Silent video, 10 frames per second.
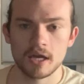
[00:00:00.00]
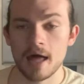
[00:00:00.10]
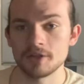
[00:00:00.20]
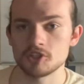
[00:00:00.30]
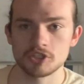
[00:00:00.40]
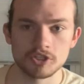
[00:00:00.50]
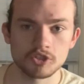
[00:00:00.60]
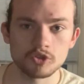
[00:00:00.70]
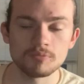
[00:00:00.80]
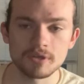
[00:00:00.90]
I'll just
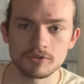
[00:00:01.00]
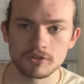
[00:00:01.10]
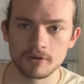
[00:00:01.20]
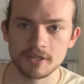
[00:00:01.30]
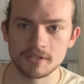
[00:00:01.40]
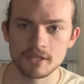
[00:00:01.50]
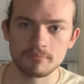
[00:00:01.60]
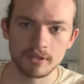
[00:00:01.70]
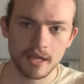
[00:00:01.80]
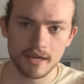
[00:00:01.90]
assume he was crazy.
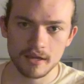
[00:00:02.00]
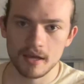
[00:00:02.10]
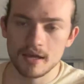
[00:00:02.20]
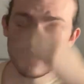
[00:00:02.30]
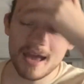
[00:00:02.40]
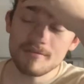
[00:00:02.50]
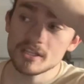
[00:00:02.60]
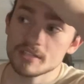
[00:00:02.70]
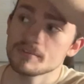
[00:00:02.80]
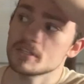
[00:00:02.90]
But like, the
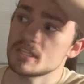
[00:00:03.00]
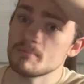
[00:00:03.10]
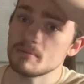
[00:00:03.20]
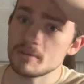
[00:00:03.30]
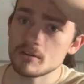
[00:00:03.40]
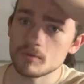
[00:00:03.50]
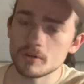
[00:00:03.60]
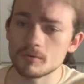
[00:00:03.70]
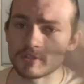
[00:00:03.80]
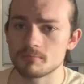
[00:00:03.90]
evidence for the demon being
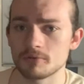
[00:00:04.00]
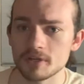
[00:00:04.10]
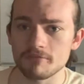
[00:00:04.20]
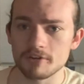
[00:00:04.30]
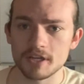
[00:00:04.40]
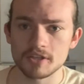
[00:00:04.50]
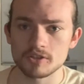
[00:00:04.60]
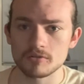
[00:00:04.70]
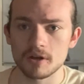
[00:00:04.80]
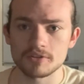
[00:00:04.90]
real was pretty freaking
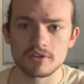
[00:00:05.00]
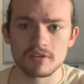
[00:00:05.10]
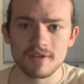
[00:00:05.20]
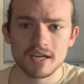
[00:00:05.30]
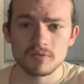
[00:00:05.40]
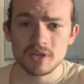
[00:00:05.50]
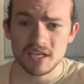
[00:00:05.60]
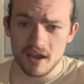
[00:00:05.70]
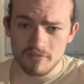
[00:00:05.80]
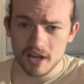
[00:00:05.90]
strong. So the fact that we
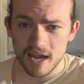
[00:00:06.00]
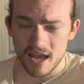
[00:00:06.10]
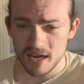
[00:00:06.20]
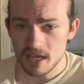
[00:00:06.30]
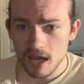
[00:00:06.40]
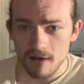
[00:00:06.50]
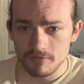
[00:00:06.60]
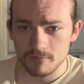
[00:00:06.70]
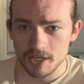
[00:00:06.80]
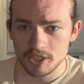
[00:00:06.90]
never got any
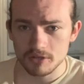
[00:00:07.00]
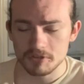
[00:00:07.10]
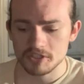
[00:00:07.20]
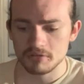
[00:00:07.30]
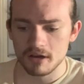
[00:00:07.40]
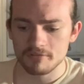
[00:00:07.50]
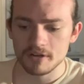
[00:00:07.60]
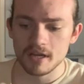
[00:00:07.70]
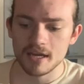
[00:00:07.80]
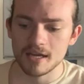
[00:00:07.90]
confirmation whatsoever,